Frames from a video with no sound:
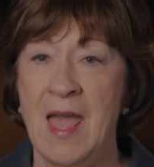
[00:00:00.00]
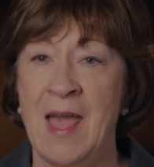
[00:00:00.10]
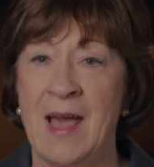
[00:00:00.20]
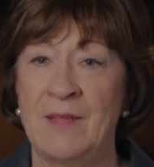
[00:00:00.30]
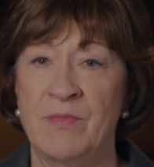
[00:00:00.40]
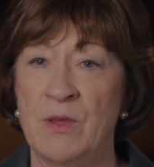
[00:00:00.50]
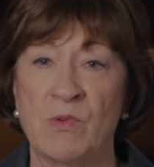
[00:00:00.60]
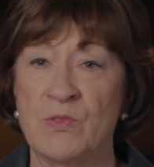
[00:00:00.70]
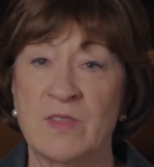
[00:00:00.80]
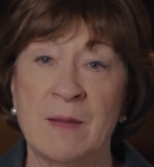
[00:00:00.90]
and there
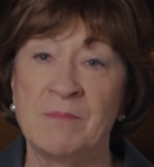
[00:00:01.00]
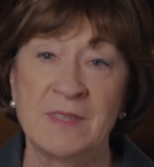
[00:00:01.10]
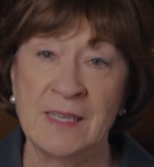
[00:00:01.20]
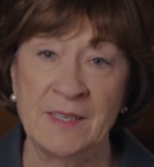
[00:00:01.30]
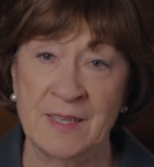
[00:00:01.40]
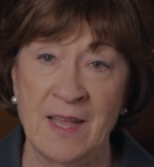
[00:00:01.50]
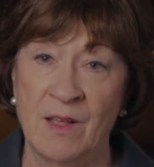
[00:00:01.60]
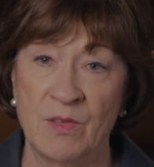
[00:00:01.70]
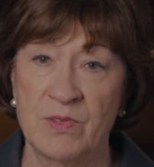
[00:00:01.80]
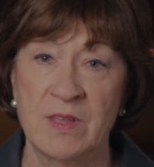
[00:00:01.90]
were some
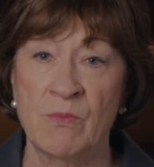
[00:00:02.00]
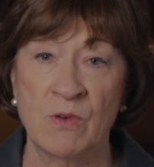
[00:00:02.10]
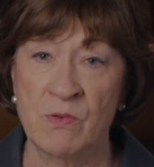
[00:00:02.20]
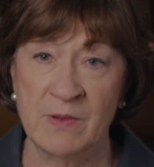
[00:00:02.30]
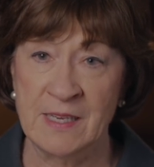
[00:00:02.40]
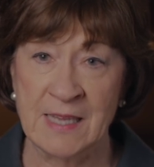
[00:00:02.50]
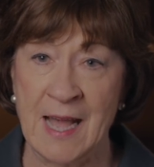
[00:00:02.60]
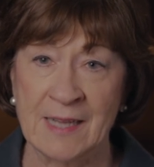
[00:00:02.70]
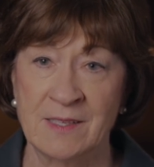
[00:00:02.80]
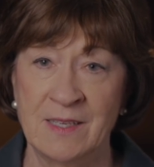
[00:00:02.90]
details that were
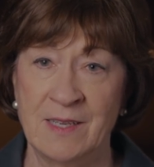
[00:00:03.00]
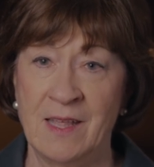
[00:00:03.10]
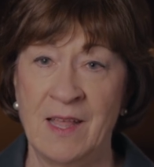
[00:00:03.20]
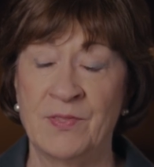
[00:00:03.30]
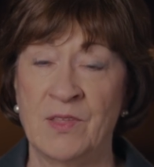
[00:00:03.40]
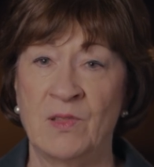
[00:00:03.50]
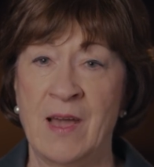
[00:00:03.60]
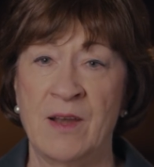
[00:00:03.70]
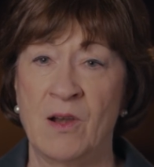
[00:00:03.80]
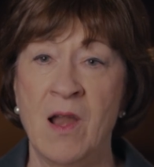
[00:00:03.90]
redacted in the
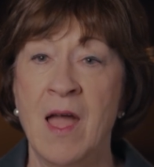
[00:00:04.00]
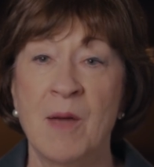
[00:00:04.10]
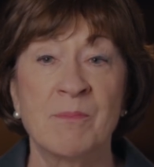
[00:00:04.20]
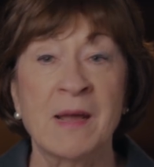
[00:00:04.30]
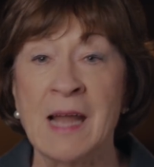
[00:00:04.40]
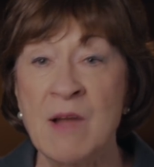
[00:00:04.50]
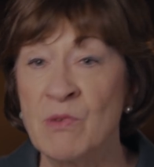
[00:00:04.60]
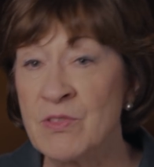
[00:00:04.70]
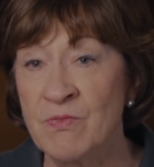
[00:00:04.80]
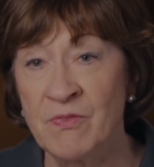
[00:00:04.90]
letter. But I
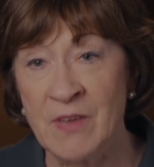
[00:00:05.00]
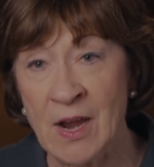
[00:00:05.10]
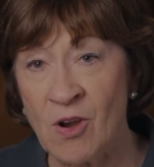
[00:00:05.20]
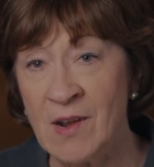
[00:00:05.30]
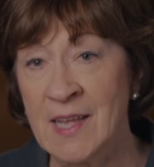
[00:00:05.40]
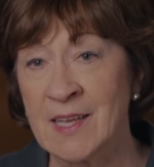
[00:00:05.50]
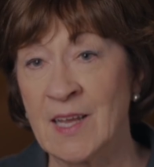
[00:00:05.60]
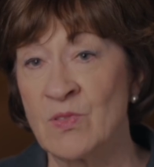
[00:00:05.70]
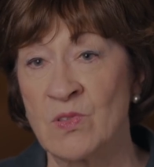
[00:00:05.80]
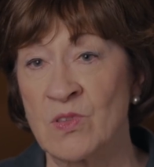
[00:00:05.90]
was very
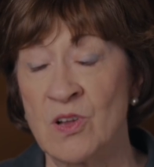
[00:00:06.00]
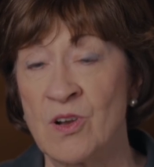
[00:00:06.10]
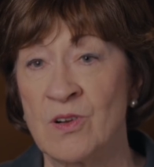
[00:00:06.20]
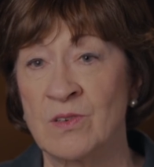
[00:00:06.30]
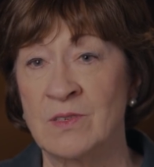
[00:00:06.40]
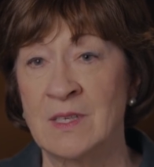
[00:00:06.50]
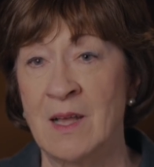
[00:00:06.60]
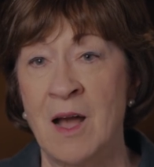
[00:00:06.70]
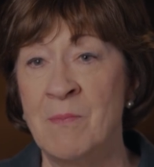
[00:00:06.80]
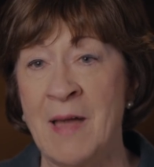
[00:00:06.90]
concerned
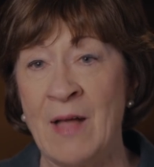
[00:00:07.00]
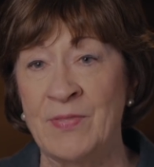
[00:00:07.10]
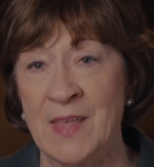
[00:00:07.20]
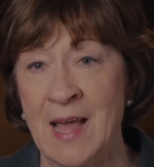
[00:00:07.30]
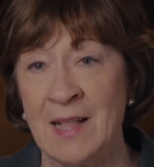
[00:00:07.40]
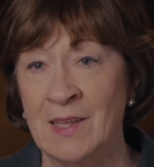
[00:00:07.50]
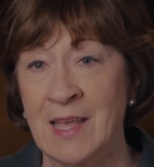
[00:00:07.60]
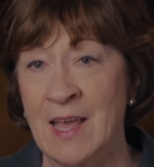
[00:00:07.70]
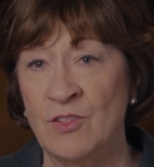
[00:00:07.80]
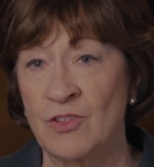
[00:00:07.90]
about the
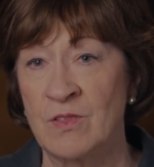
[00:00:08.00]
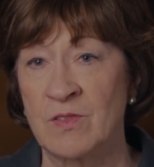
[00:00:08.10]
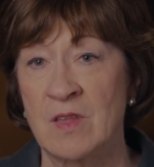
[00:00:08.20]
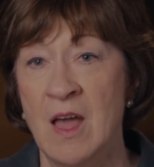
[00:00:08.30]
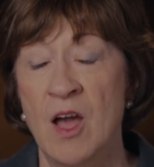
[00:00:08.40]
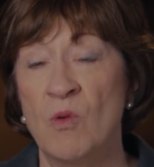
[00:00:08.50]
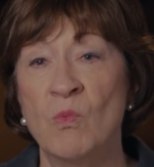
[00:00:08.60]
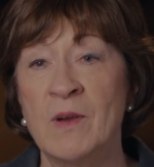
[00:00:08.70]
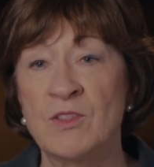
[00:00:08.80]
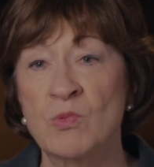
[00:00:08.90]
allegations,
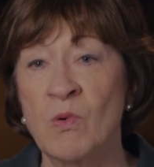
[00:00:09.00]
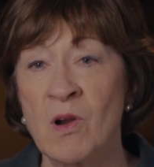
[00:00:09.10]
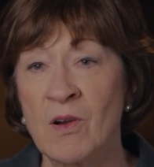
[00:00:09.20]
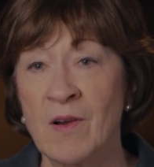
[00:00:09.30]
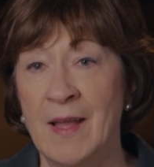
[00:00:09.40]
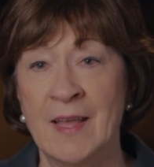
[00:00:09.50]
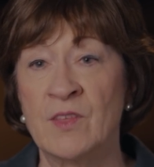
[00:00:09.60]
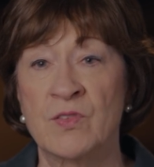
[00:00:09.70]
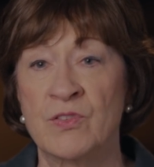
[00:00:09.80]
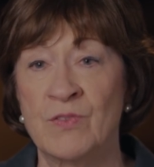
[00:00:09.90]
which were
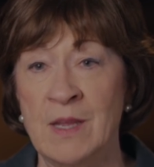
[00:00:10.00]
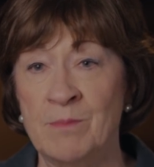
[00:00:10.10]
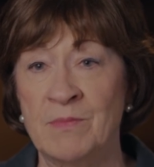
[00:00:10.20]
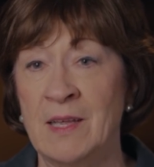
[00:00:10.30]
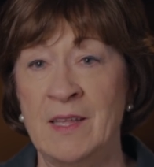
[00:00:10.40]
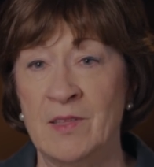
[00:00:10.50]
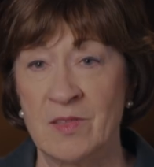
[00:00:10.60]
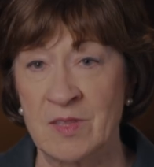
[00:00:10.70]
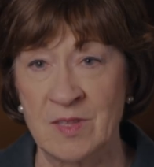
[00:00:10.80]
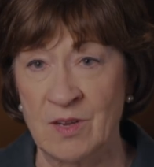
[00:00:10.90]
extremely
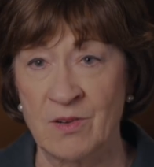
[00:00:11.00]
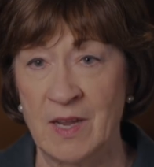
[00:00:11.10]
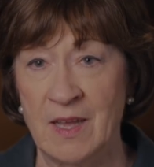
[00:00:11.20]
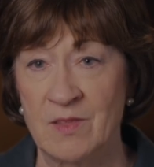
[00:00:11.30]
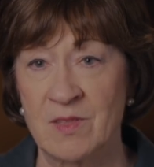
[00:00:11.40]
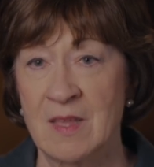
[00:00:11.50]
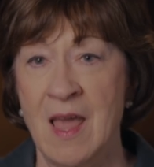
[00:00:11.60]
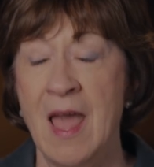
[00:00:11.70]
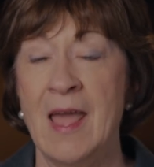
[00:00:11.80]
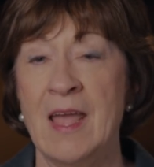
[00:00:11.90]
serious.
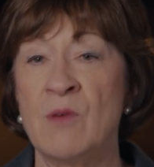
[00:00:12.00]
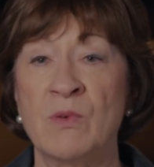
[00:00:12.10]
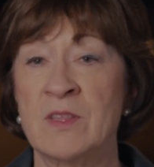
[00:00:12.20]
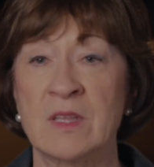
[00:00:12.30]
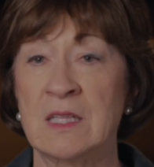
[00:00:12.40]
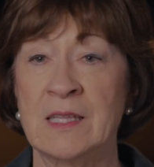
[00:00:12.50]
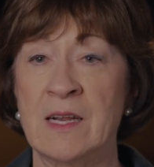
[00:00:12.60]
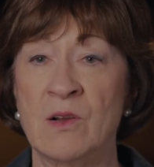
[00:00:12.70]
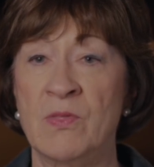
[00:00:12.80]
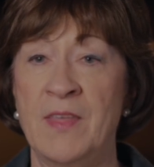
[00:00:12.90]
It was
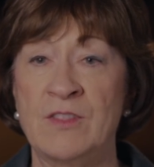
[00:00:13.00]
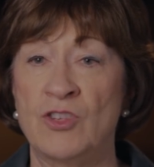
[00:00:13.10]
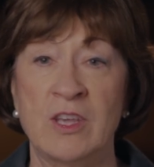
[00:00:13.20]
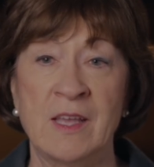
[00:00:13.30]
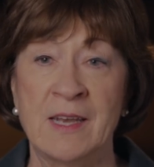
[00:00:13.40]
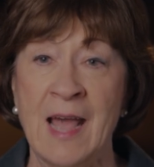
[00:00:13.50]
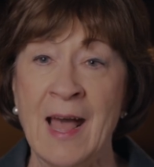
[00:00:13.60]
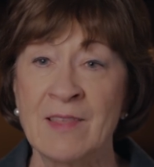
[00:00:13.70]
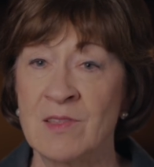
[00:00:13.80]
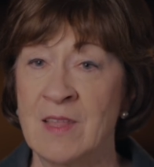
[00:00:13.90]
clear that she had
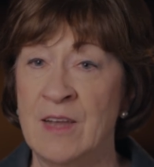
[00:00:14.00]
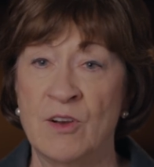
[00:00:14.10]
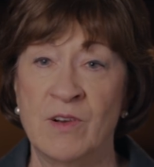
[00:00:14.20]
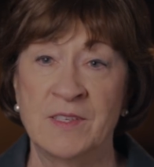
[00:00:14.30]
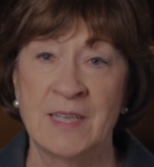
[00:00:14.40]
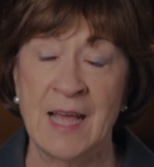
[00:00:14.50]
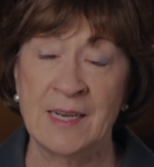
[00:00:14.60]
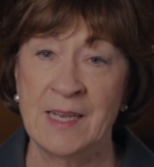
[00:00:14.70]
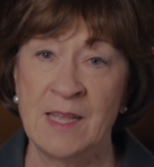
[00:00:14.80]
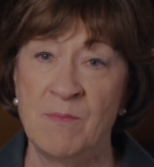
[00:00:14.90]
asked that her
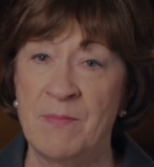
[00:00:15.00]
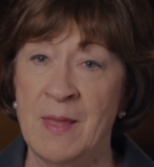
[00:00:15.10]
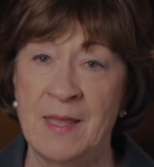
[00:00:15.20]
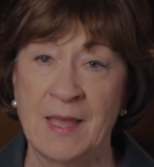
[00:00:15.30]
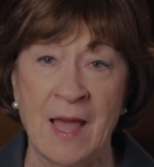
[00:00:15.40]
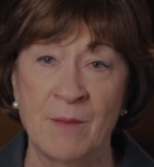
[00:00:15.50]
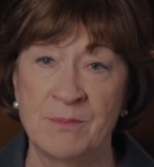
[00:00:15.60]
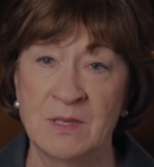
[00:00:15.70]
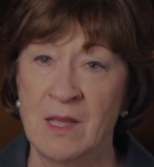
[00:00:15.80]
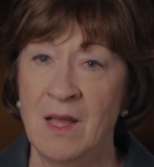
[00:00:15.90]
identity be
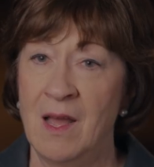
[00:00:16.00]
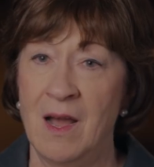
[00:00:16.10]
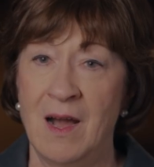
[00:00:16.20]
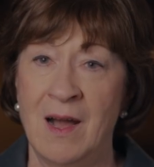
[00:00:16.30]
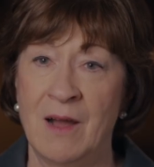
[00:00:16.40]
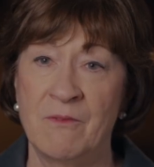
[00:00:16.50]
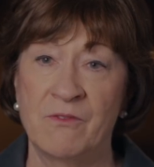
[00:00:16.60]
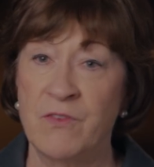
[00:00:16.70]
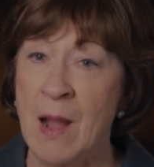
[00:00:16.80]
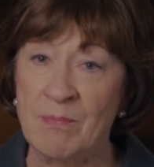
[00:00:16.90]
kept
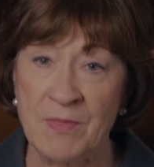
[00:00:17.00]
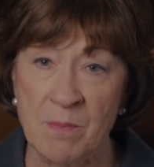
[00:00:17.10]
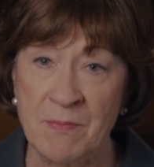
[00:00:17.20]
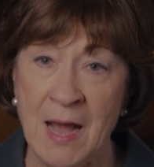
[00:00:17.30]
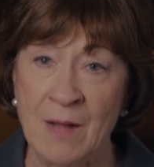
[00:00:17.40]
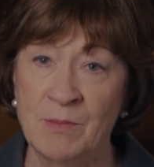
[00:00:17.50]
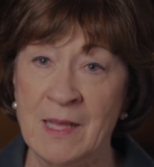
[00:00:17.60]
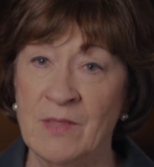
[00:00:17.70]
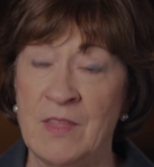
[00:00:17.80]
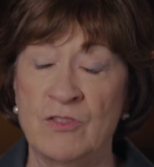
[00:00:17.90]
from the
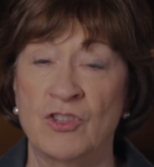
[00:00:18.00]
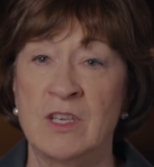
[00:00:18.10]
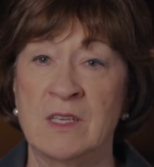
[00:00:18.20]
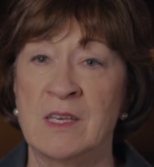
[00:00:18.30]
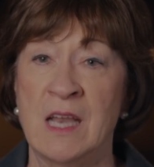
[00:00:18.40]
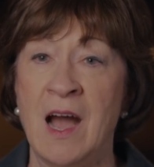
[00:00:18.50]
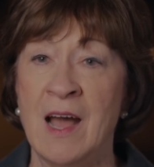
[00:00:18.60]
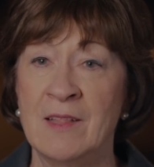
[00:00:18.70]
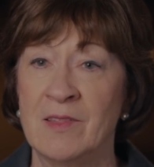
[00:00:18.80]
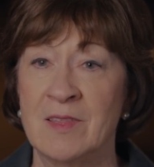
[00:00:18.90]
public, that she did
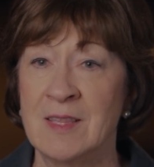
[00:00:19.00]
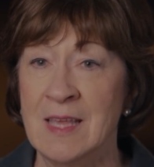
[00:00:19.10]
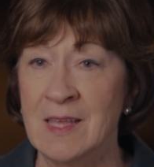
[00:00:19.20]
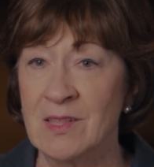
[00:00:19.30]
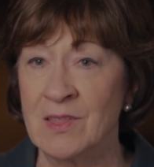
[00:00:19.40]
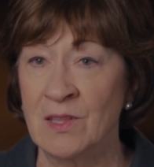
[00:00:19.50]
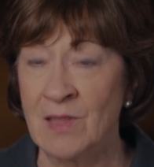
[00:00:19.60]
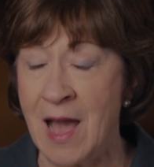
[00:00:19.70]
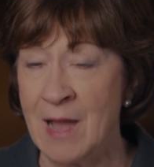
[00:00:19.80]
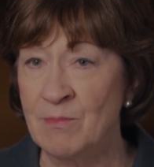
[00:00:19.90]
not seek the
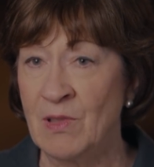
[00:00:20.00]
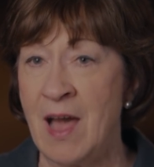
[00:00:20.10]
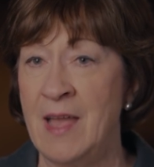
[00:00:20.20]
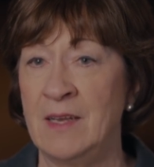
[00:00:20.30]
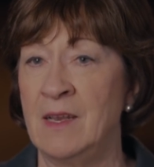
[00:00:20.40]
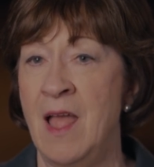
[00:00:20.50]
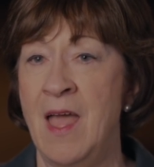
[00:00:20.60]
limelight.